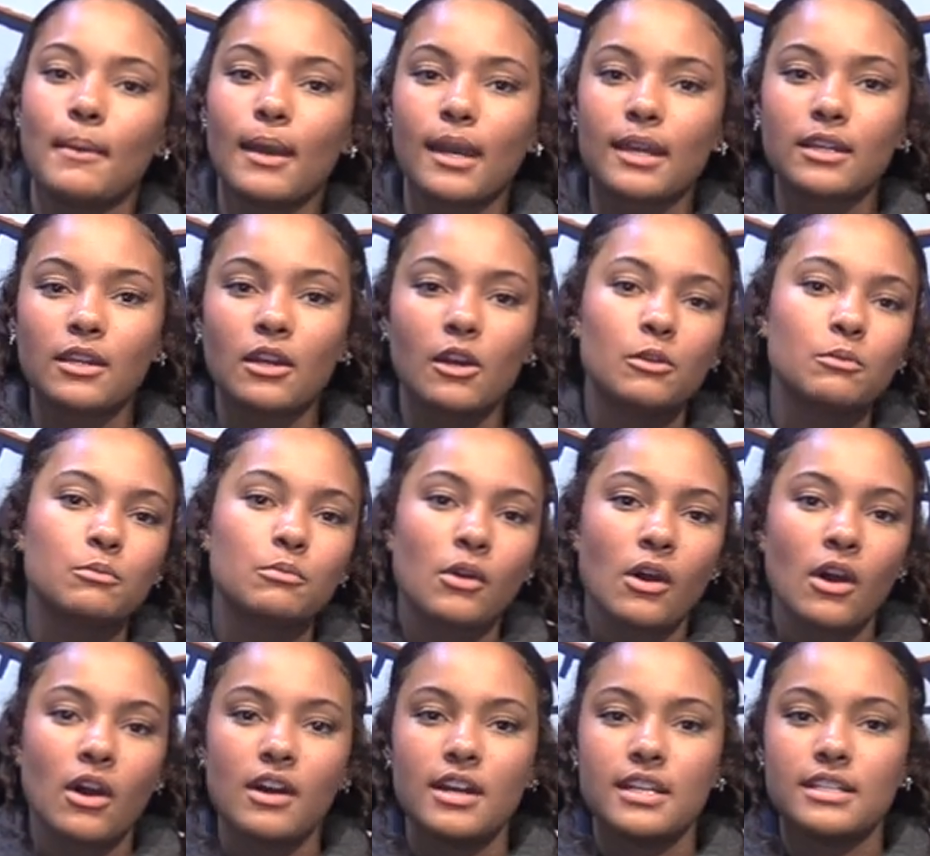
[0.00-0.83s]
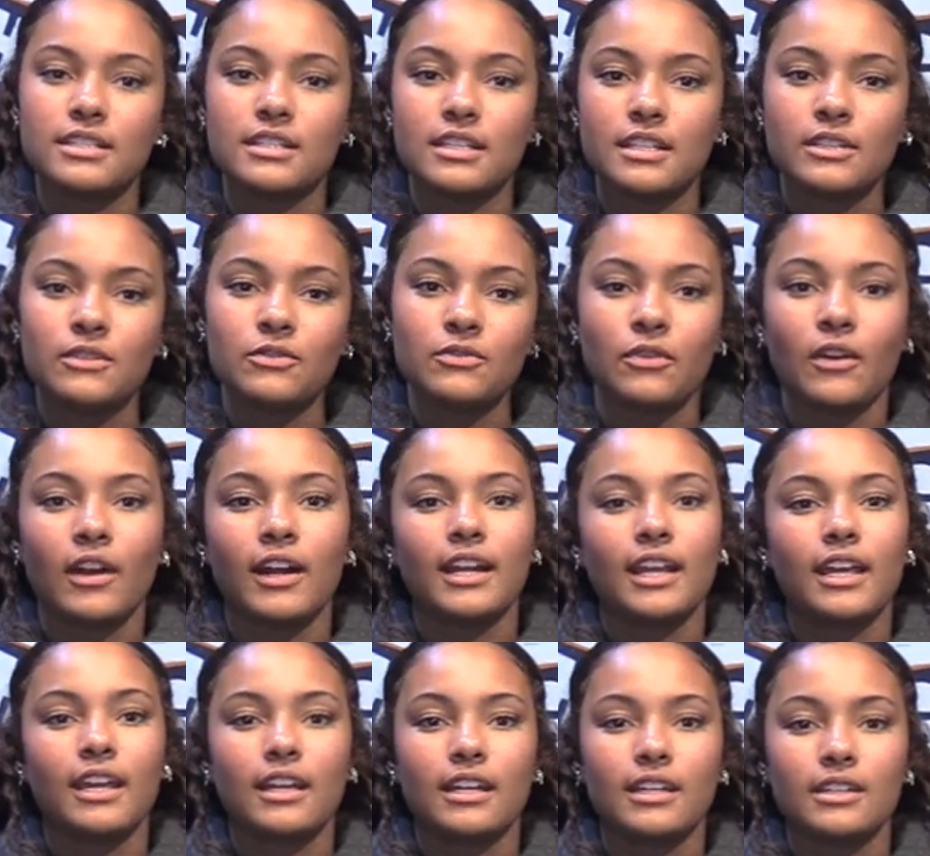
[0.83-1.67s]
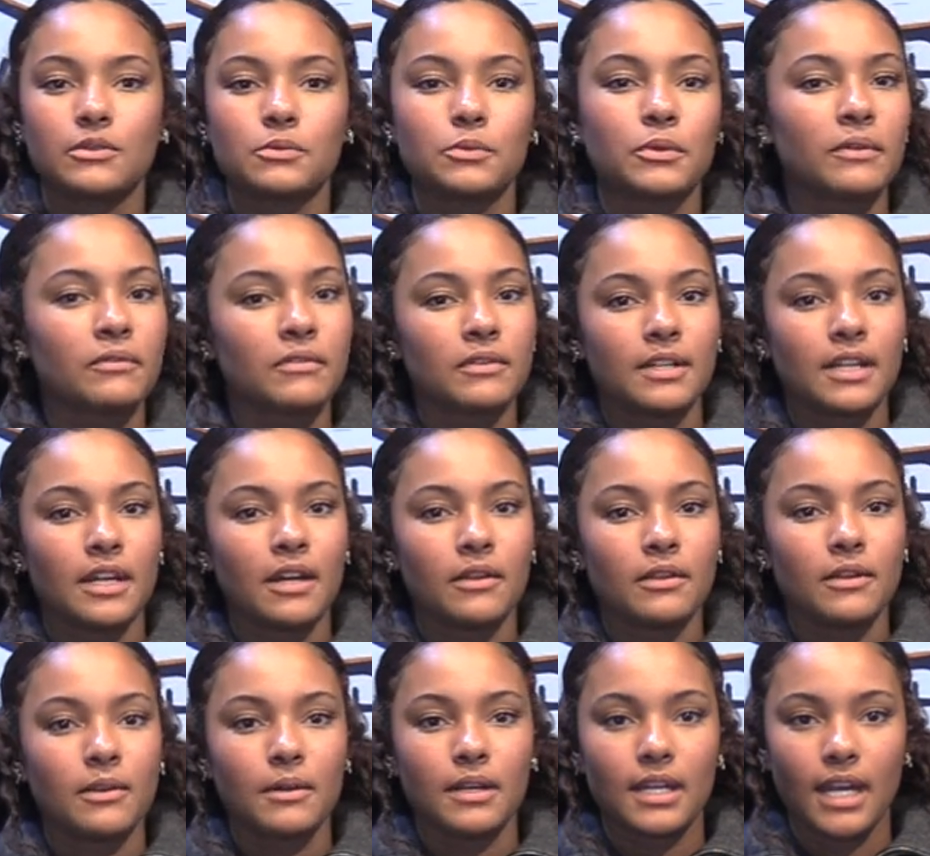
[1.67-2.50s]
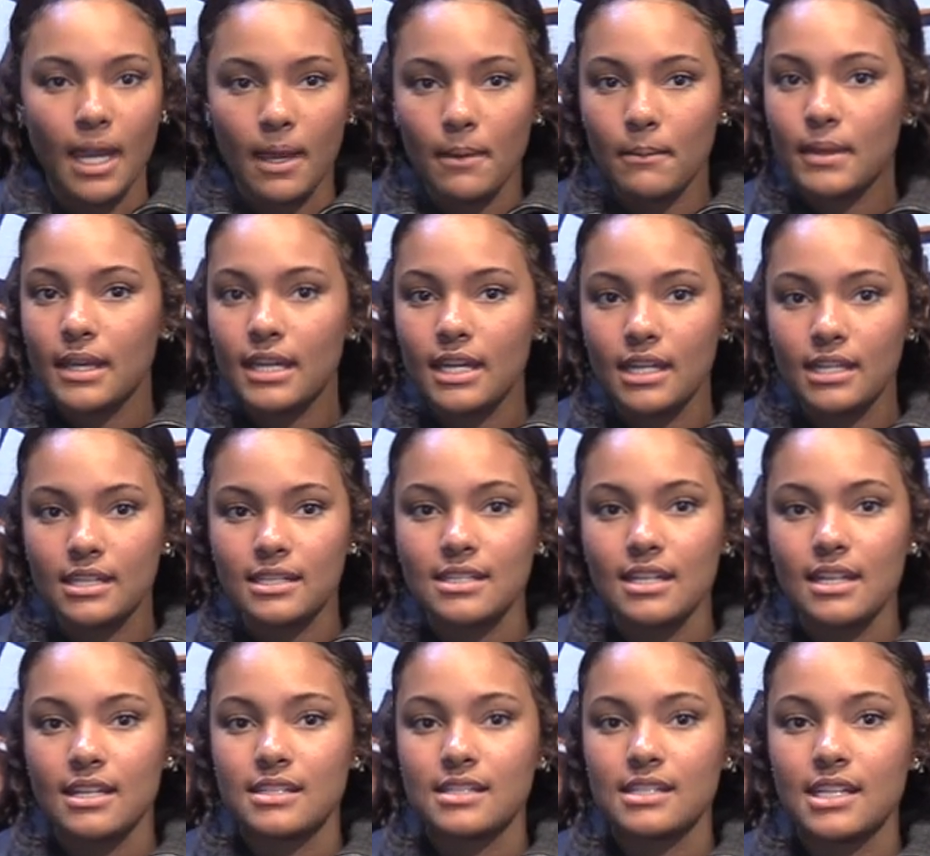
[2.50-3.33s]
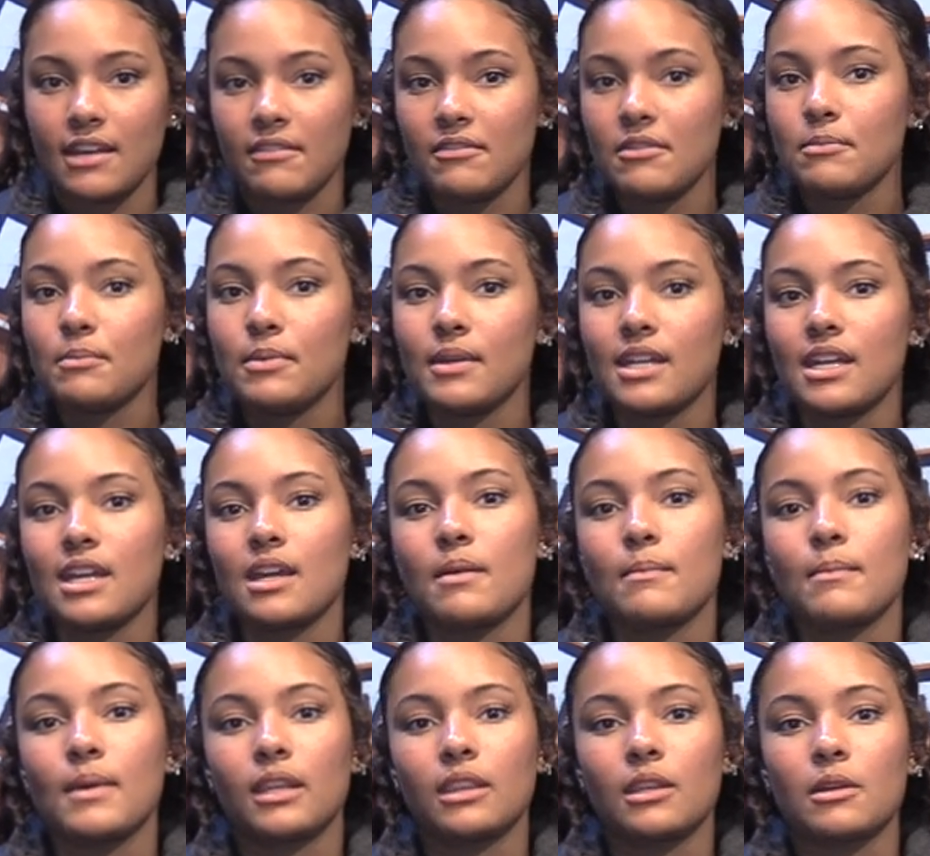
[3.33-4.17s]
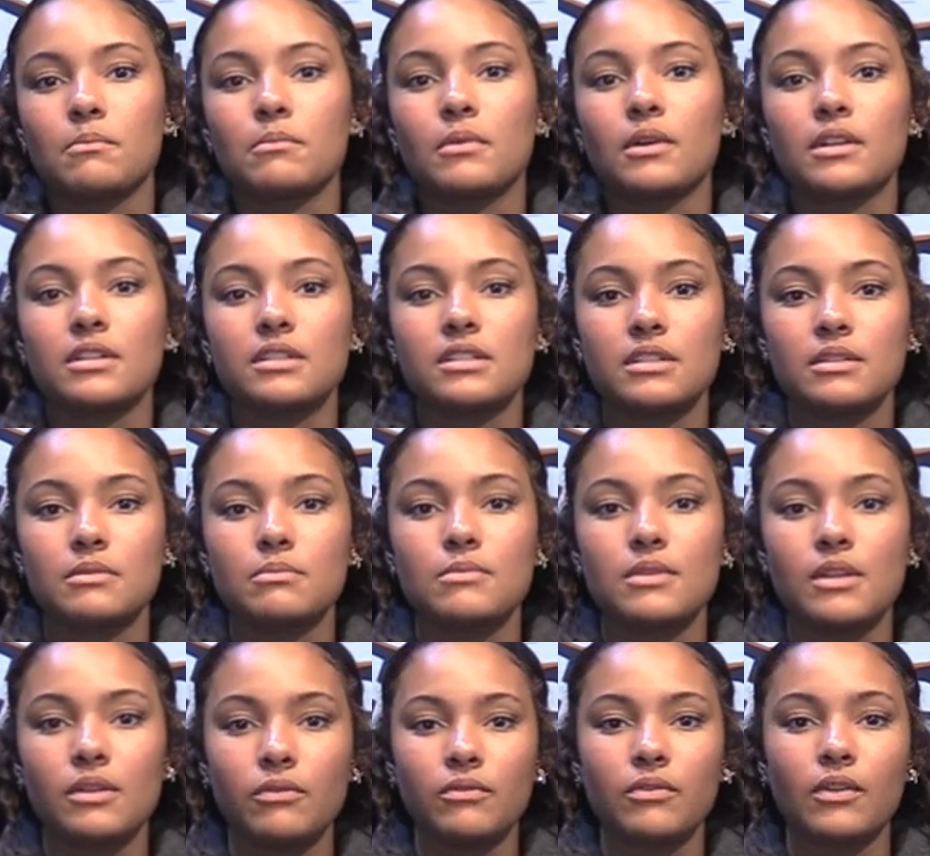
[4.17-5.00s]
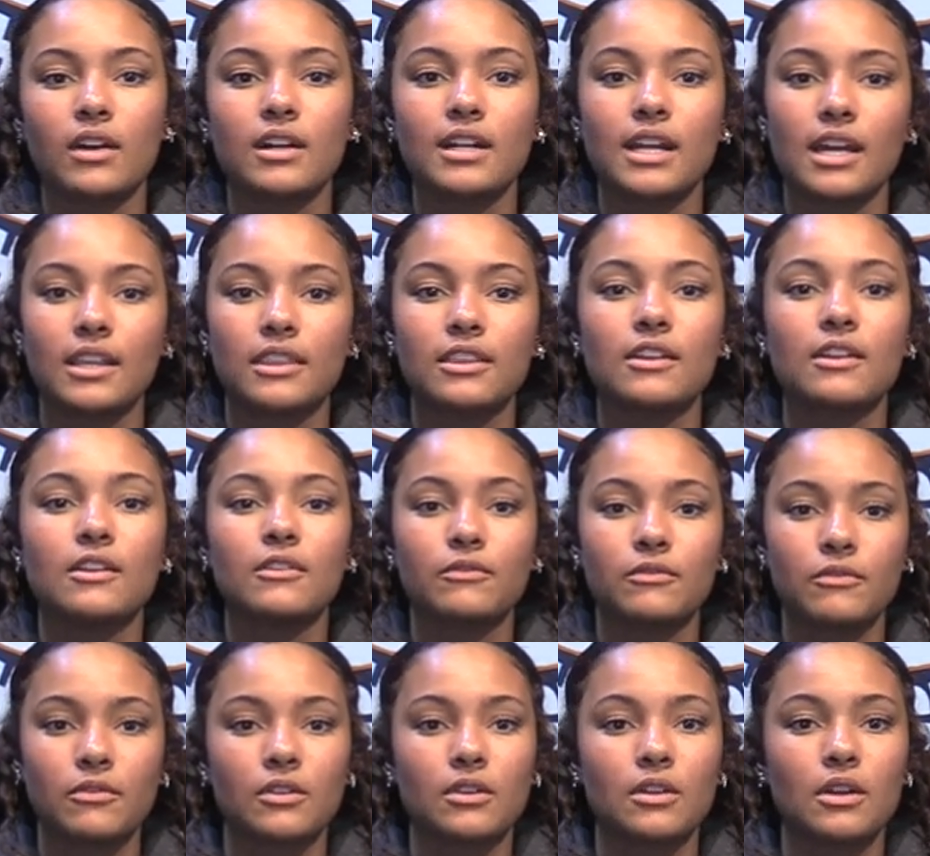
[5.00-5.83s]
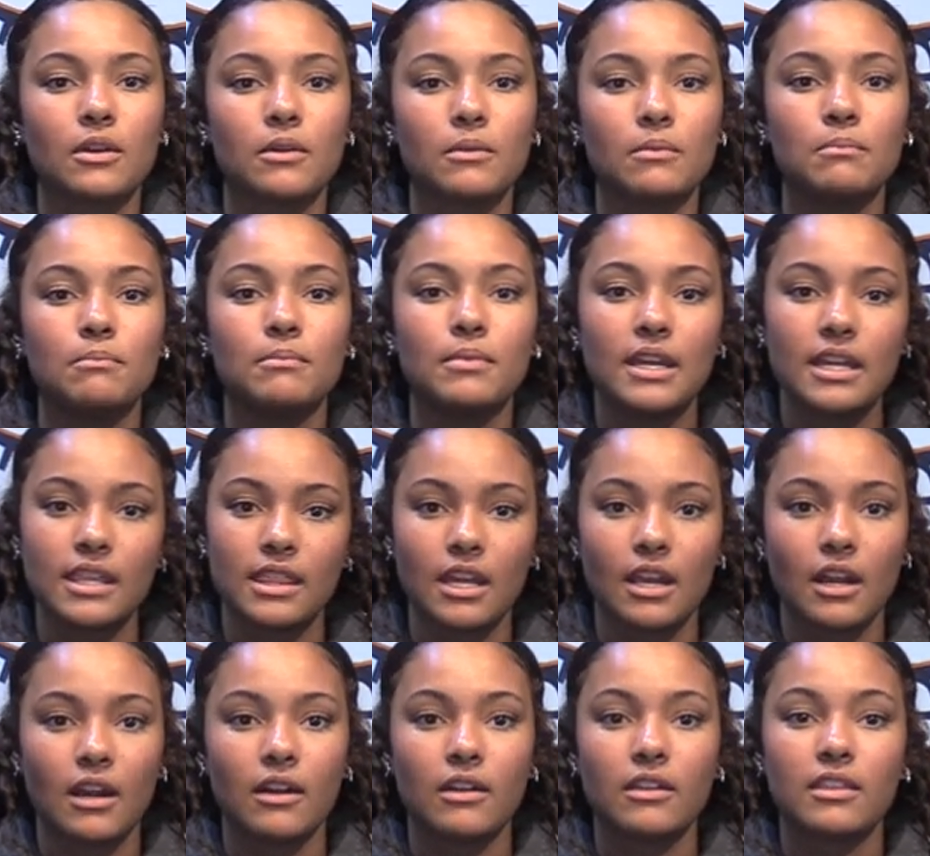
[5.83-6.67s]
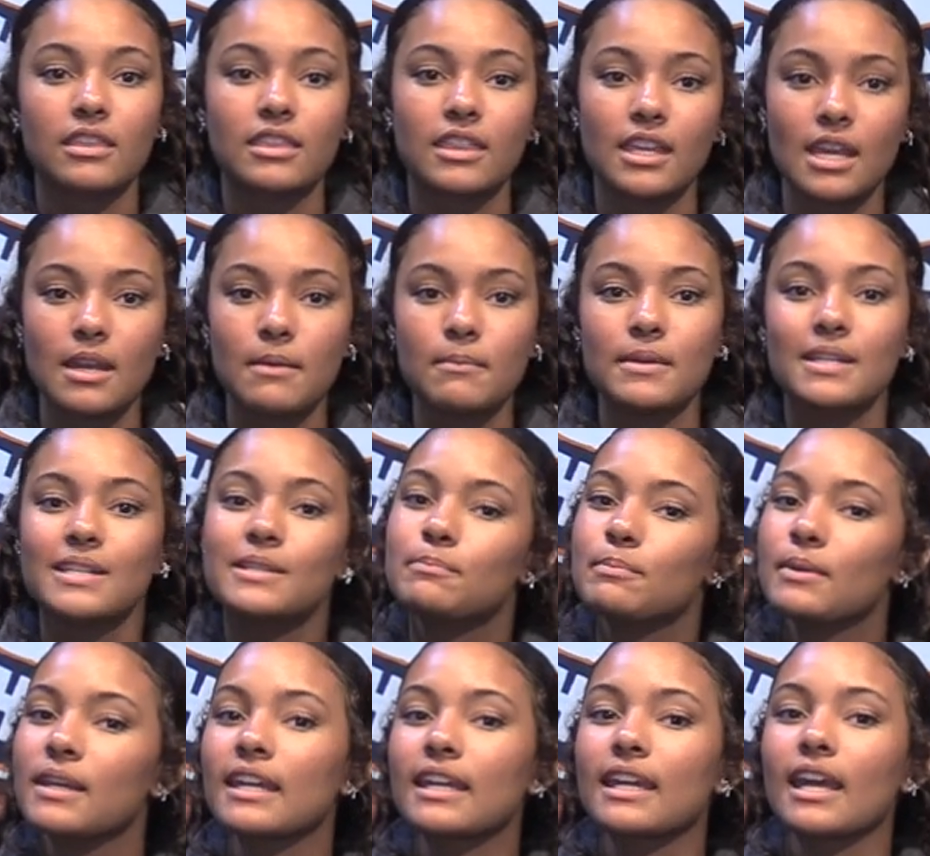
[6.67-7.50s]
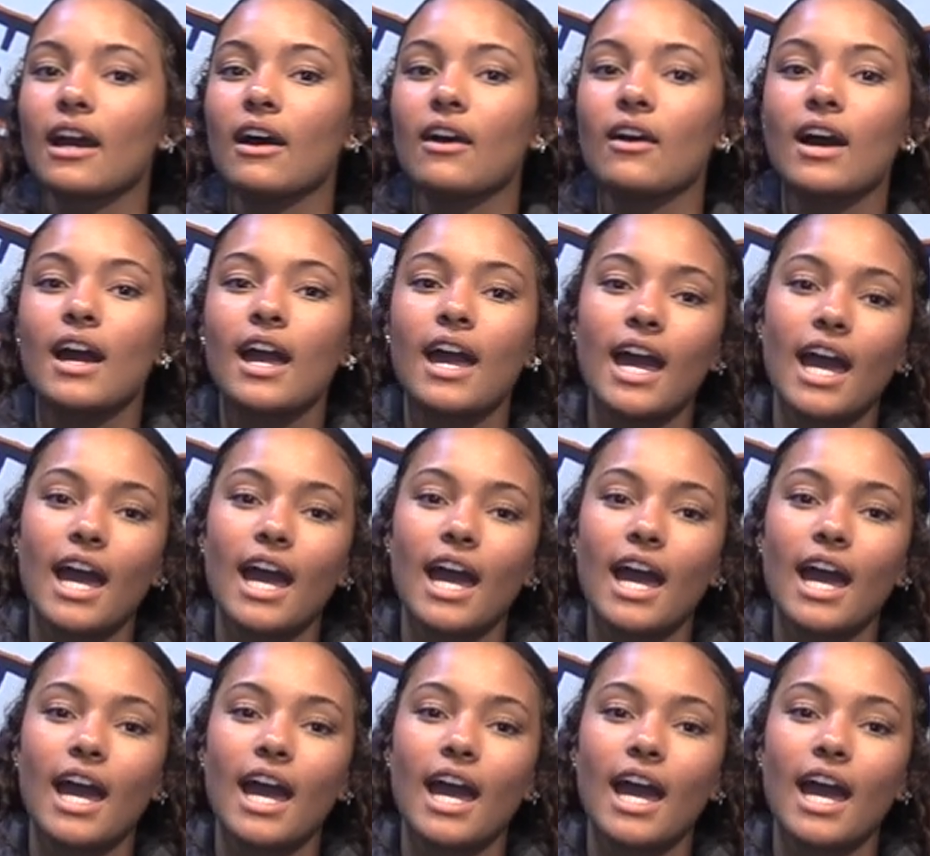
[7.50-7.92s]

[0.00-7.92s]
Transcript: Backyard Brawl is this Friday against Riverdale. The game begins at 7 p.m. at the Bart Smith Field at the Inferno. Be there. Theme is Pink Out.